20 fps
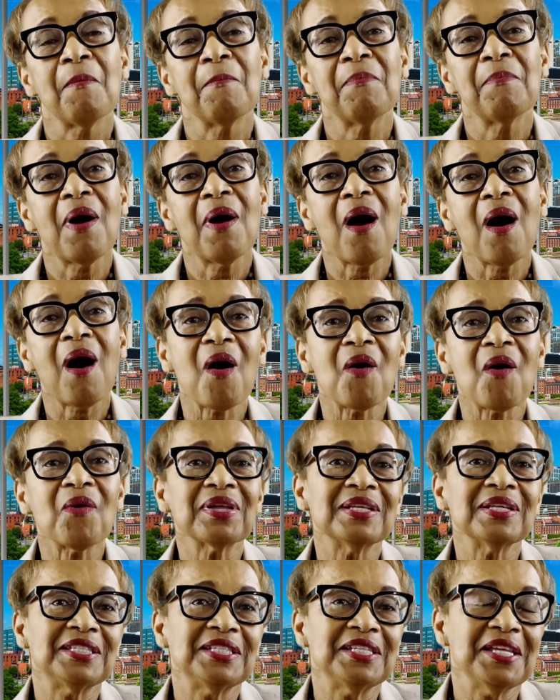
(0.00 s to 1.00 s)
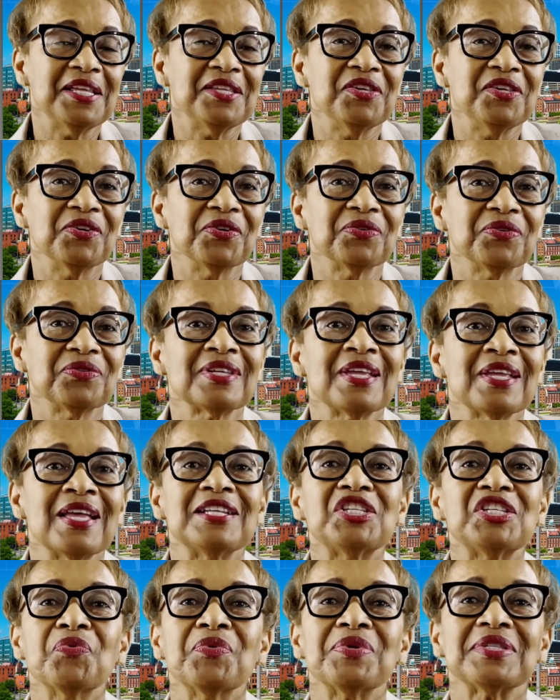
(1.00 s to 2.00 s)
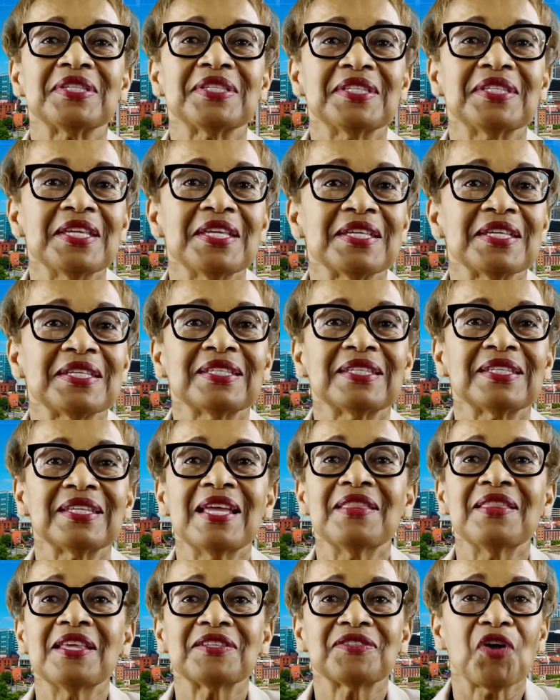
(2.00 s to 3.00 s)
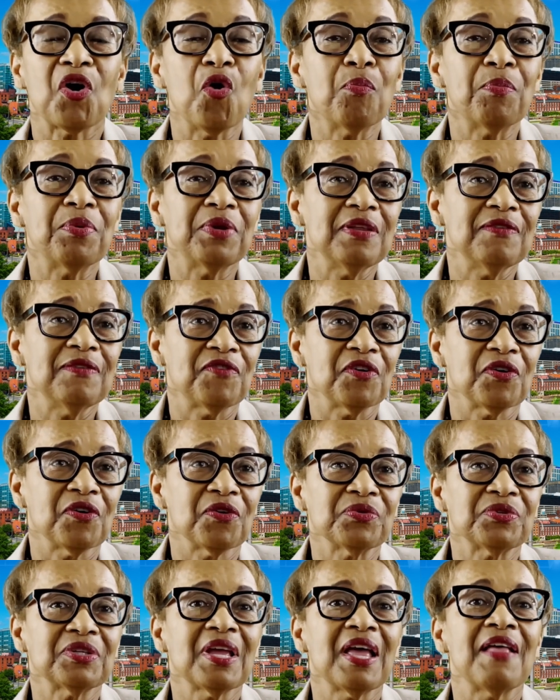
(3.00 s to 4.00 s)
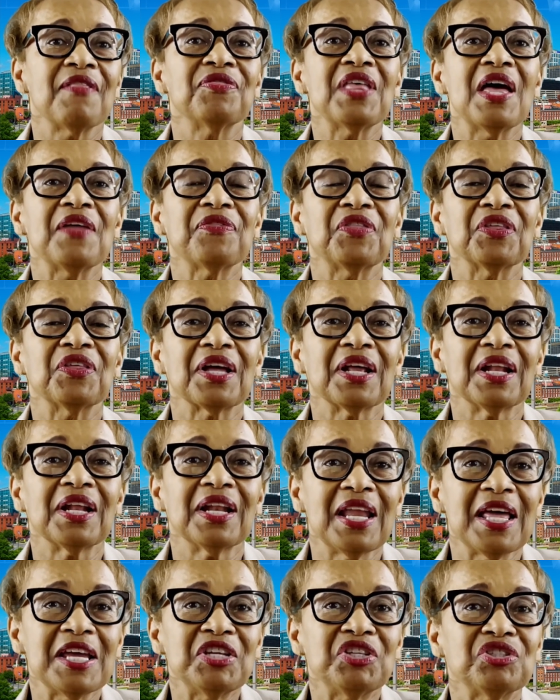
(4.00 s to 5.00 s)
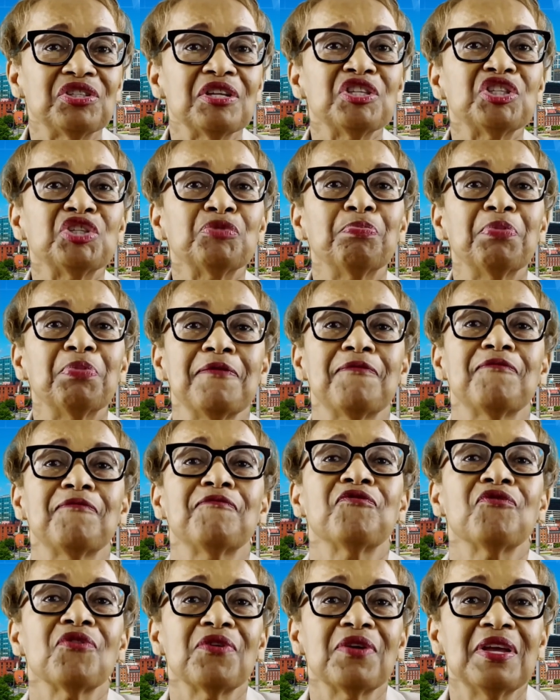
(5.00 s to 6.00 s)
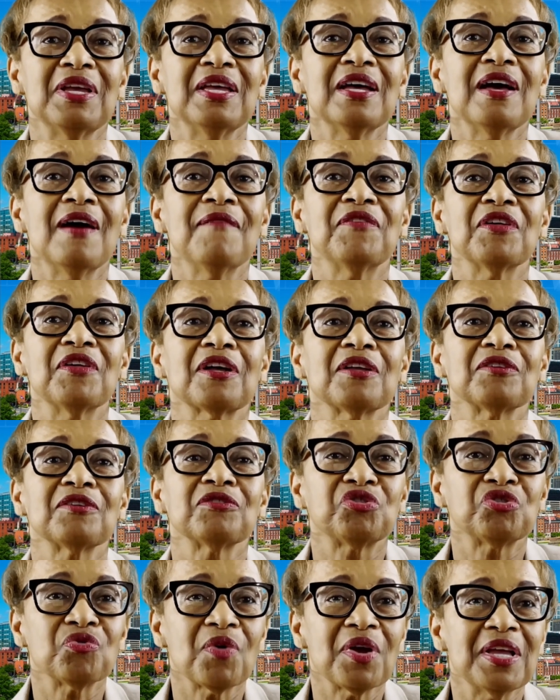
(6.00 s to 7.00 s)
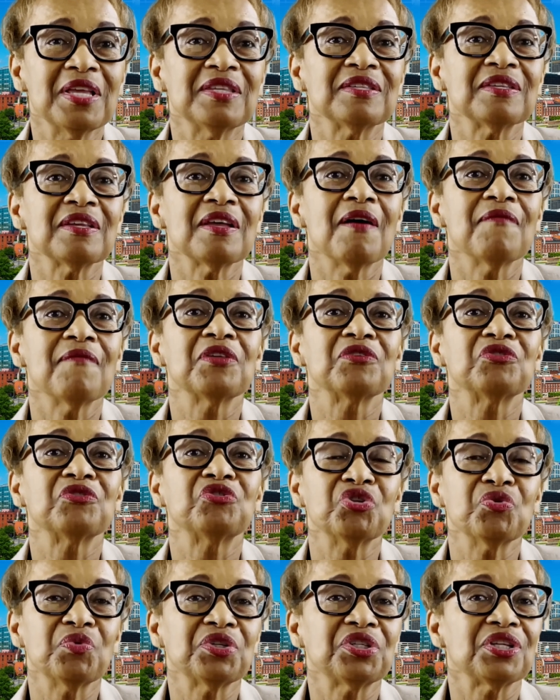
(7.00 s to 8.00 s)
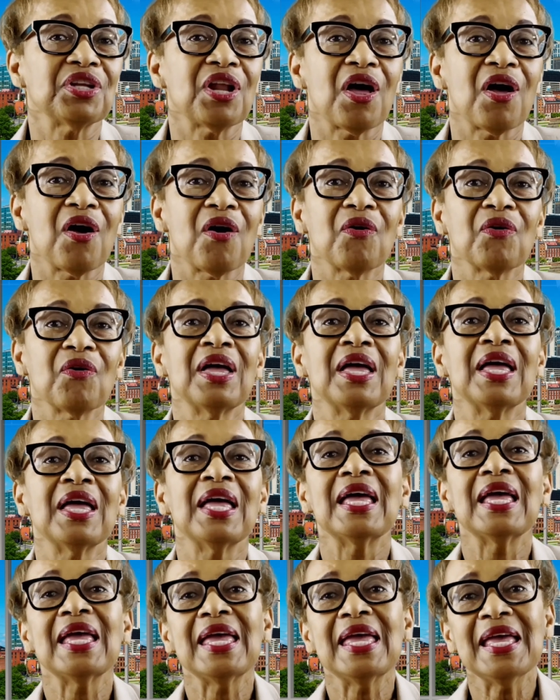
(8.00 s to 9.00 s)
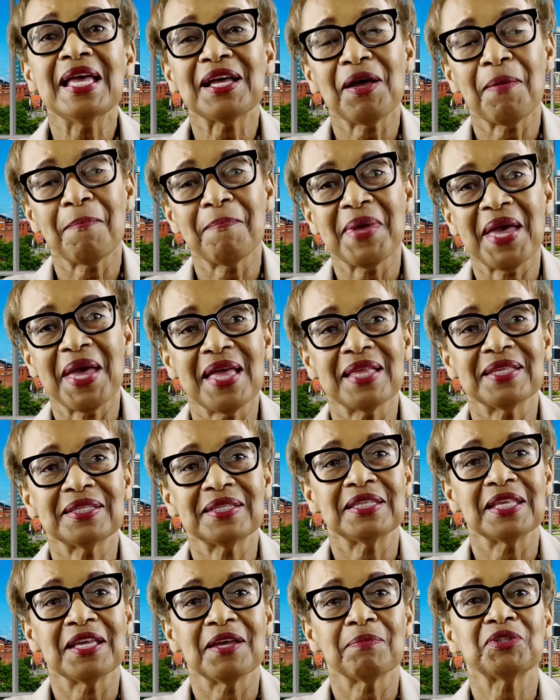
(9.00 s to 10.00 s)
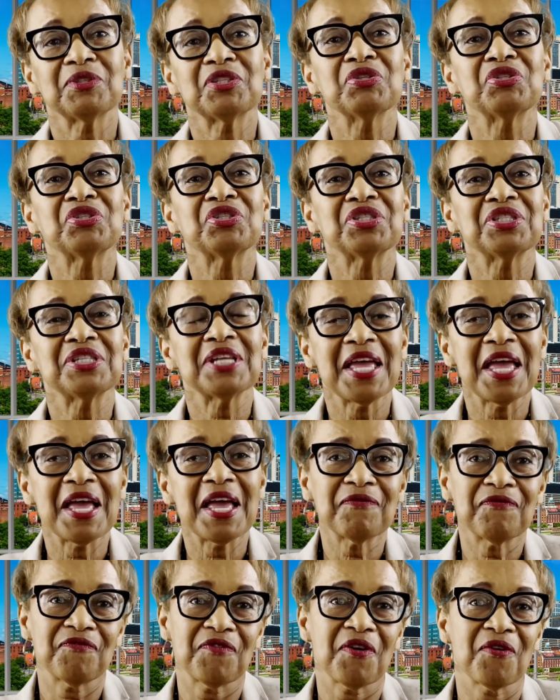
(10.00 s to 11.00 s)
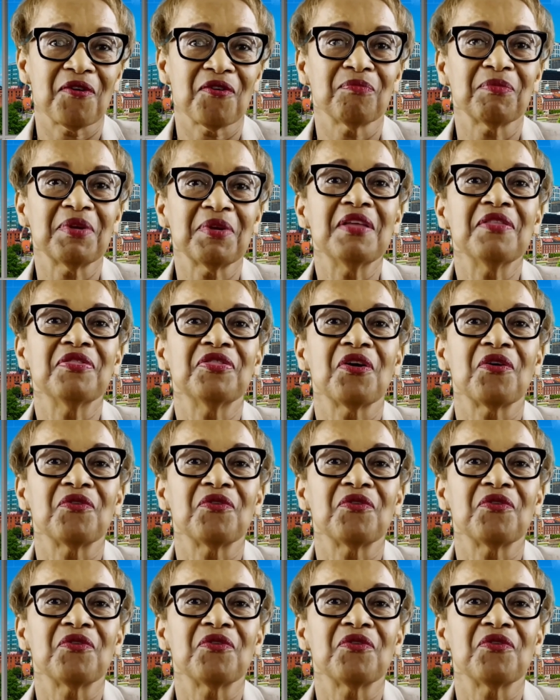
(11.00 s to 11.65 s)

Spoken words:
Paul continues to insist in this opening verse that the Galatians be free of the constraints of the Jewish law. He commands them to stand firm in their